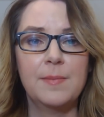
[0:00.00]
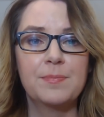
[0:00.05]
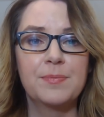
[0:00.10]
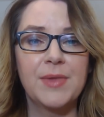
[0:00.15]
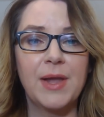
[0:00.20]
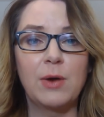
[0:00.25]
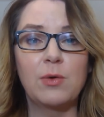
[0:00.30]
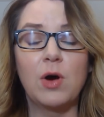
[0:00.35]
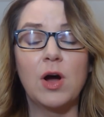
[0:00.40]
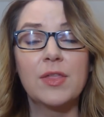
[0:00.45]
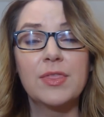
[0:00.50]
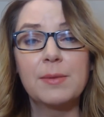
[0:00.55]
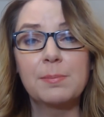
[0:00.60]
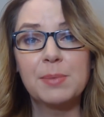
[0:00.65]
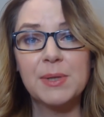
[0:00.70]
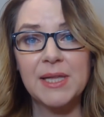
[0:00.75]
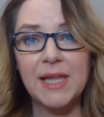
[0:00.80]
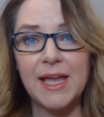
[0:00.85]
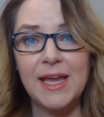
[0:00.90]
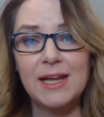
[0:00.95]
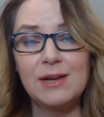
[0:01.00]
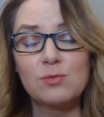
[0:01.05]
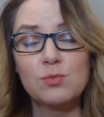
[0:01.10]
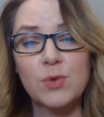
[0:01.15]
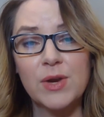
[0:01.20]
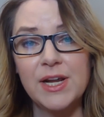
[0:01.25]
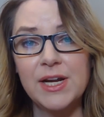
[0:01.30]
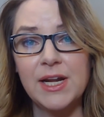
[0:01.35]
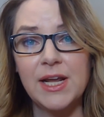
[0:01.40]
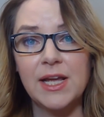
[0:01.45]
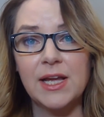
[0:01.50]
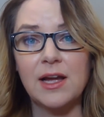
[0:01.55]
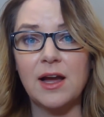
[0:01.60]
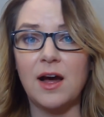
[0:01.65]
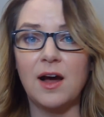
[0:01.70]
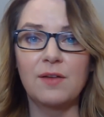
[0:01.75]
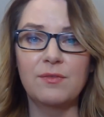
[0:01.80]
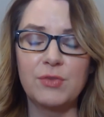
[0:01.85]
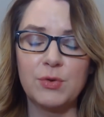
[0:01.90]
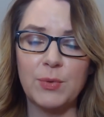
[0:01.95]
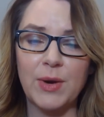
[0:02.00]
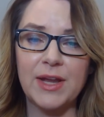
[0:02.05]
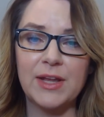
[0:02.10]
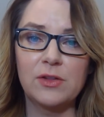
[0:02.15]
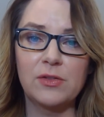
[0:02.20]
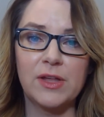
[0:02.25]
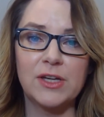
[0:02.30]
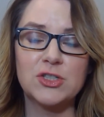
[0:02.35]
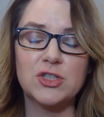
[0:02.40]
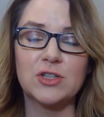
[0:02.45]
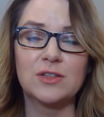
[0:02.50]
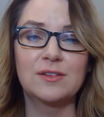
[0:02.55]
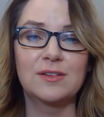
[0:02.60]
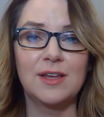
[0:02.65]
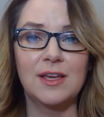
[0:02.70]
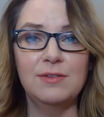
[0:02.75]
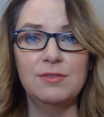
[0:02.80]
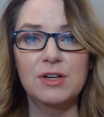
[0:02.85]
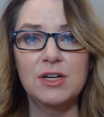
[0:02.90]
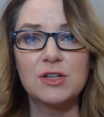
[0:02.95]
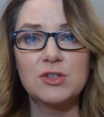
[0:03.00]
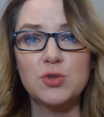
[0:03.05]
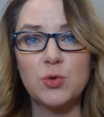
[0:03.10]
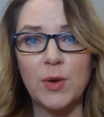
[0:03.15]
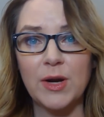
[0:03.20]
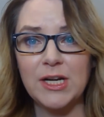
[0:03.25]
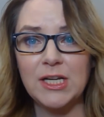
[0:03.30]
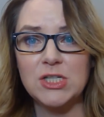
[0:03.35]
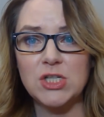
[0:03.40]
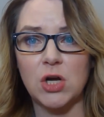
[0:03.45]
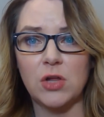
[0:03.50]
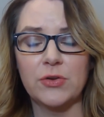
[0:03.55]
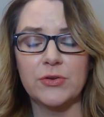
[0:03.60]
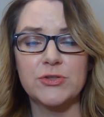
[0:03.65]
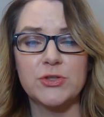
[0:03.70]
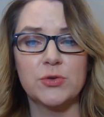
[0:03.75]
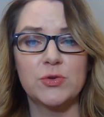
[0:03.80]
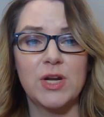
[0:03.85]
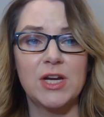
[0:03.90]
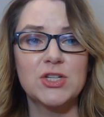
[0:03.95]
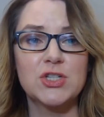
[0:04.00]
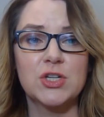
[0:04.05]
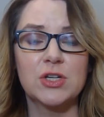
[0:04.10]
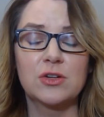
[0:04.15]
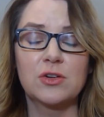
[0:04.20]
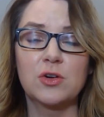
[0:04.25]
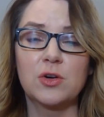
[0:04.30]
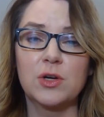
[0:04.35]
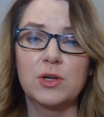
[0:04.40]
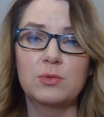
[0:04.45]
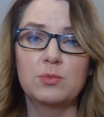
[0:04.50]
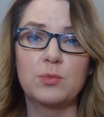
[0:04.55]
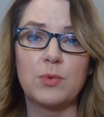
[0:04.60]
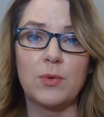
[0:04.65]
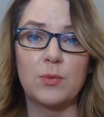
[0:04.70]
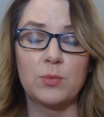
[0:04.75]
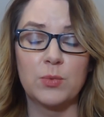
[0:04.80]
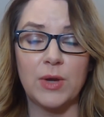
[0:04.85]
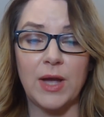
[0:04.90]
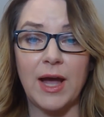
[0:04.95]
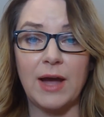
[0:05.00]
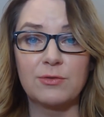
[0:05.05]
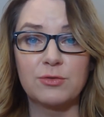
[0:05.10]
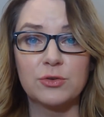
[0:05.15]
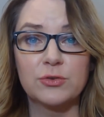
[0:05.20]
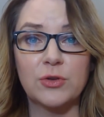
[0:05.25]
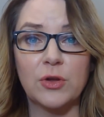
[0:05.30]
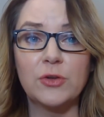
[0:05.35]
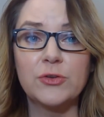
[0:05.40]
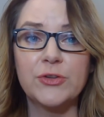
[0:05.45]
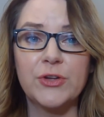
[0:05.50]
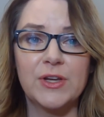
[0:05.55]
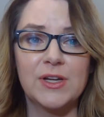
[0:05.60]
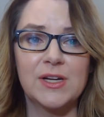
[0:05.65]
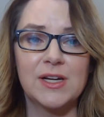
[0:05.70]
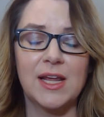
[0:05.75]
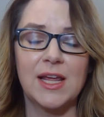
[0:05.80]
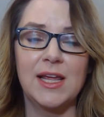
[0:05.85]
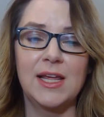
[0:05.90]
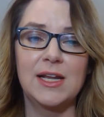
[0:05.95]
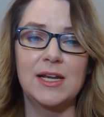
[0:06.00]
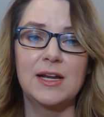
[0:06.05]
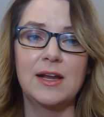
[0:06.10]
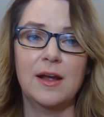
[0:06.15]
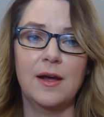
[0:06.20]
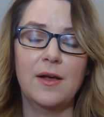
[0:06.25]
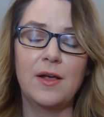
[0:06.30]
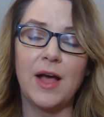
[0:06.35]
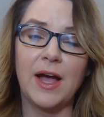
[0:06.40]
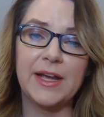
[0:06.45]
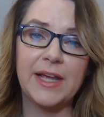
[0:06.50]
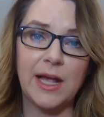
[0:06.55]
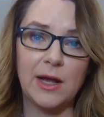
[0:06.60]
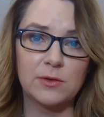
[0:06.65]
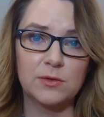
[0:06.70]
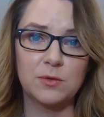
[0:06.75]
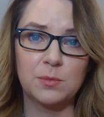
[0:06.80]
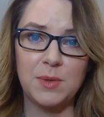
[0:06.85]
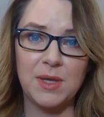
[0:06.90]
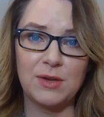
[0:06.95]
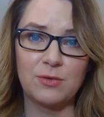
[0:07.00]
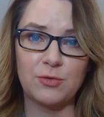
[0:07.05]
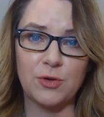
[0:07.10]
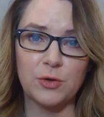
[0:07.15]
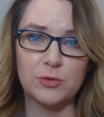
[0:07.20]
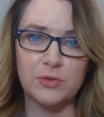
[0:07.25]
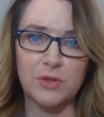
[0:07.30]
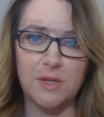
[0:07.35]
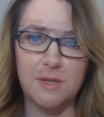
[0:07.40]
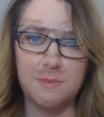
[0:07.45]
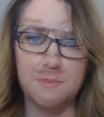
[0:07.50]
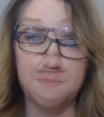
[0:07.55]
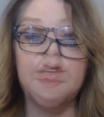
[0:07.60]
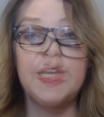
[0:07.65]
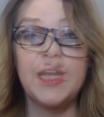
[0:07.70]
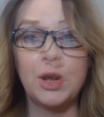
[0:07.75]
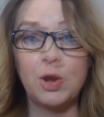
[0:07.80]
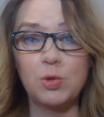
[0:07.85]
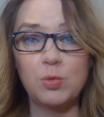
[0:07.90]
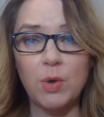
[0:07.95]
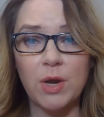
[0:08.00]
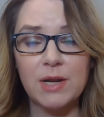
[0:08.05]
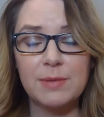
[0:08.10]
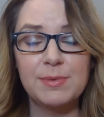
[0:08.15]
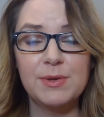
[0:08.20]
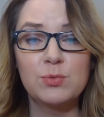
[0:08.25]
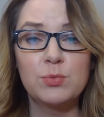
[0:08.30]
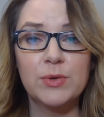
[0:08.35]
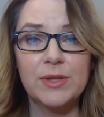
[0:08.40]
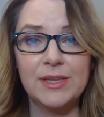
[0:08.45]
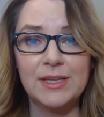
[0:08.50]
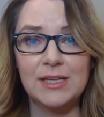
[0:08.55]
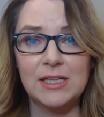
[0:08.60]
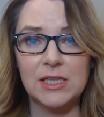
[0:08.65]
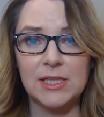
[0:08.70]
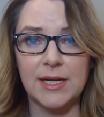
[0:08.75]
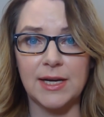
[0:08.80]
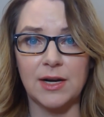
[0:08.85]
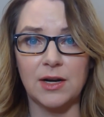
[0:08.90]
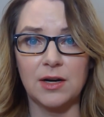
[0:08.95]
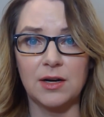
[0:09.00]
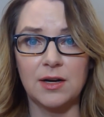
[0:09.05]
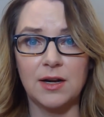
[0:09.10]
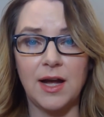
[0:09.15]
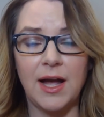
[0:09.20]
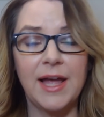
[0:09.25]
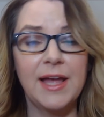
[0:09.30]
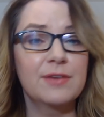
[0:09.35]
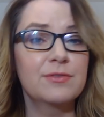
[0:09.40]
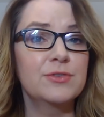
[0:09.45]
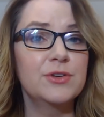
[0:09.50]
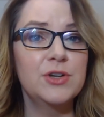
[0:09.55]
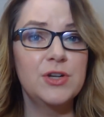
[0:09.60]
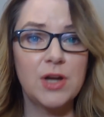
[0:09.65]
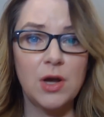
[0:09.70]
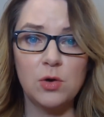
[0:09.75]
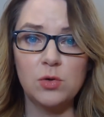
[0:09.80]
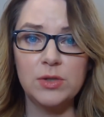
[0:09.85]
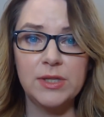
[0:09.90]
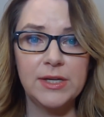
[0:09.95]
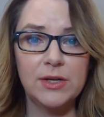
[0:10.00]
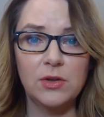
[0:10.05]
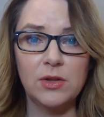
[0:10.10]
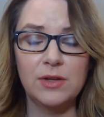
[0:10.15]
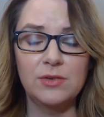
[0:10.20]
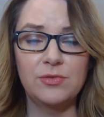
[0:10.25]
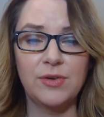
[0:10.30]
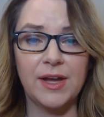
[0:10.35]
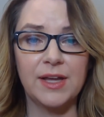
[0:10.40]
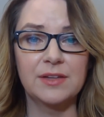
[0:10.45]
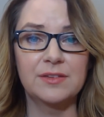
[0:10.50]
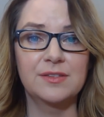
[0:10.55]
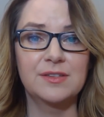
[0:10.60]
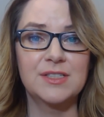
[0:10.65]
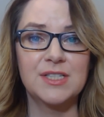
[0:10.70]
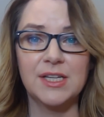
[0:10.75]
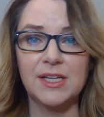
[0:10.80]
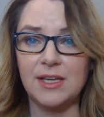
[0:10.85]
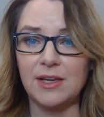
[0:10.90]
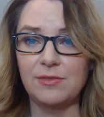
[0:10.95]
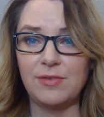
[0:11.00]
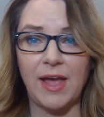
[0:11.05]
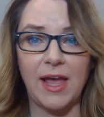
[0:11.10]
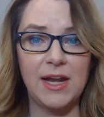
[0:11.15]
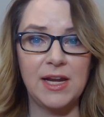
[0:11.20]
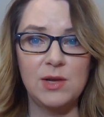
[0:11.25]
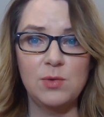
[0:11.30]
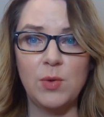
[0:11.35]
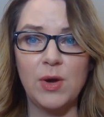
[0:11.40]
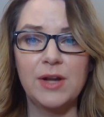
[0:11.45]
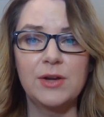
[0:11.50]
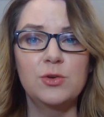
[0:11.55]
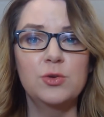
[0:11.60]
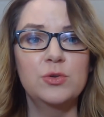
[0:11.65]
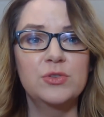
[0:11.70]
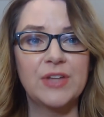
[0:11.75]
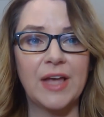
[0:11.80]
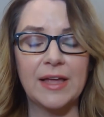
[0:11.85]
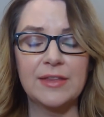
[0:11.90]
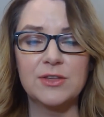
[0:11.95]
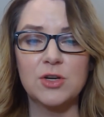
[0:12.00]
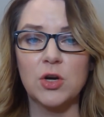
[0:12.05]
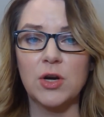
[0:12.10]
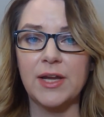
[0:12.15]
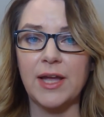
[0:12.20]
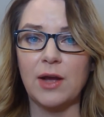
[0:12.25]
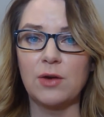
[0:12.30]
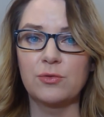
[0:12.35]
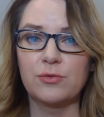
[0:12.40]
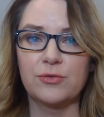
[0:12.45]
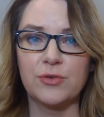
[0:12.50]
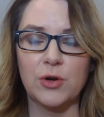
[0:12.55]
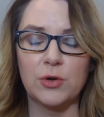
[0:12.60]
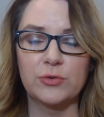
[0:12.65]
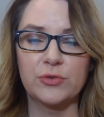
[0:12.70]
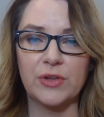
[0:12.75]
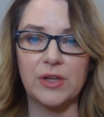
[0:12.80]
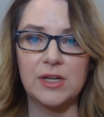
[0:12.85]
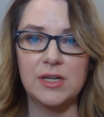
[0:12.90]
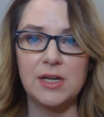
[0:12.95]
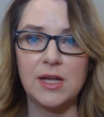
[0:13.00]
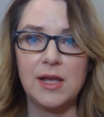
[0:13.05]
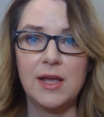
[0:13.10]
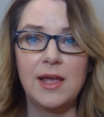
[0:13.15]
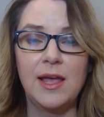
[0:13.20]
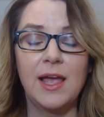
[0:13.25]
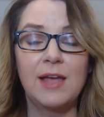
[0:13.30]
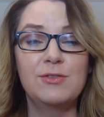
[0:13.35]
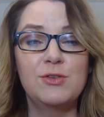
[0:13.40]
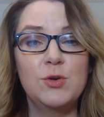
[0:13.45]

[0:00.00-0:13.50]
Now, on the plain reading of the regulations, even a $20 donation could have resulted in accounts being frozen. Now, I want to be really clear. I have no legal advice to give anyone who's had their account frozen. If